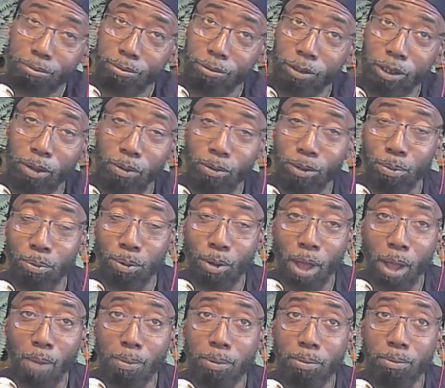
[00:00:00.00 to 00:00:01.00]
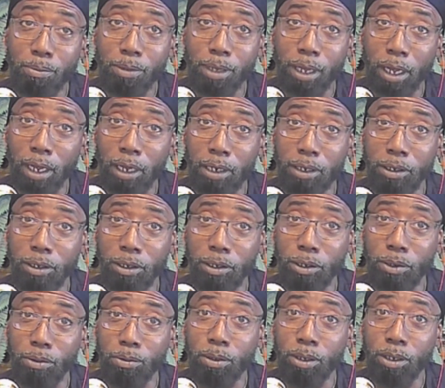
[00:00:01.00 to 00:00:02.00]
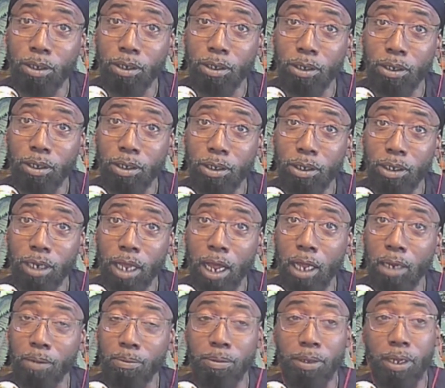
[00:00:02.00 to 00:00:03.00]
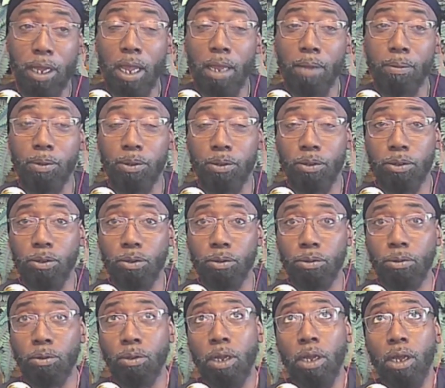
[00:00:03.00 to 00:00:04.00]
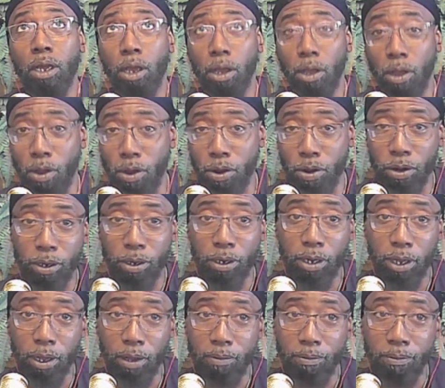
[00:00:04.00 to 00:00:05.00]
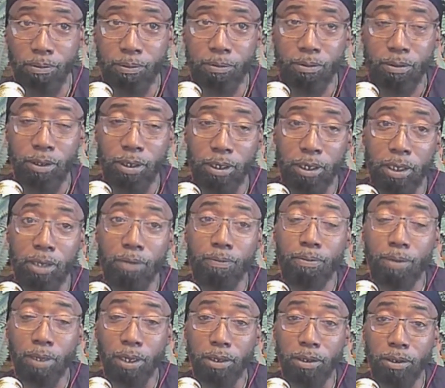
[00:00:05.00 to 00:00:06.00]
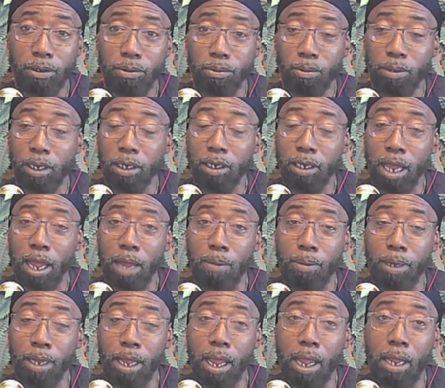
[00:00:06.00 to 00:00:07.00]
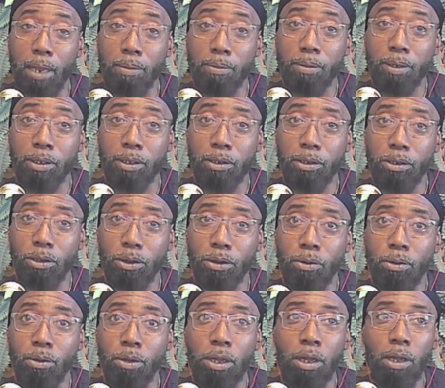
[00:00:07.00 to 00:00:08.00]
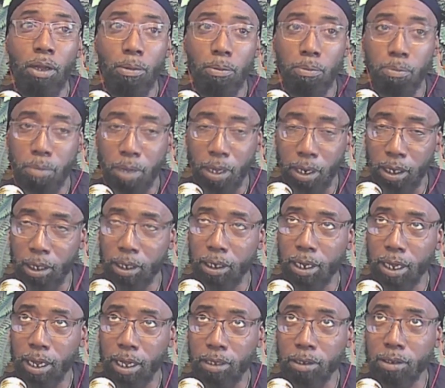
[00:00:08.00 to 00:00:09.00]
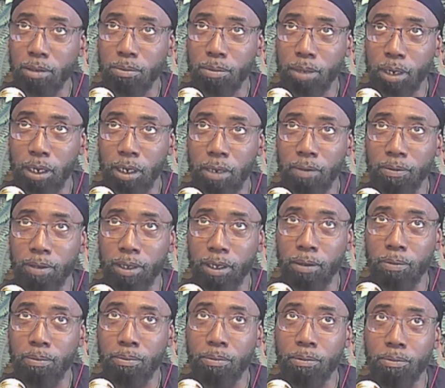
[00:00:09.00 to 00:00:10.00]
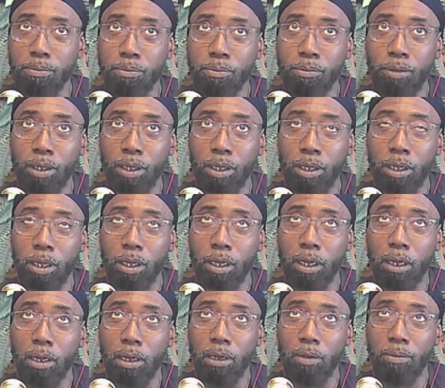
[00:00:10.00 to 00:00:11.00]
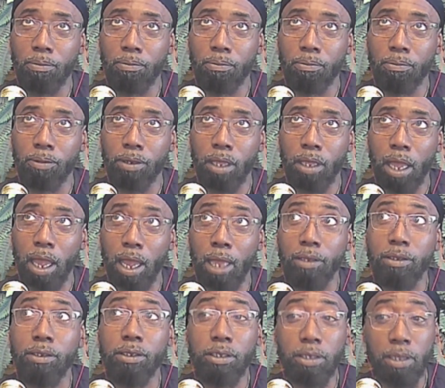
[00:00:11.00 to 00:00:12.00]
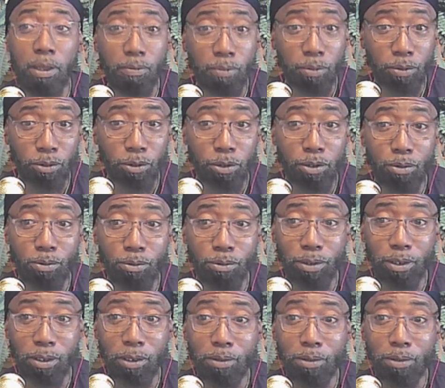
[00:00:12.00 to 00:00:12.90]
there was a problem that you would not be able to earn enough in the fields when the time came. And so many of them um, had several children,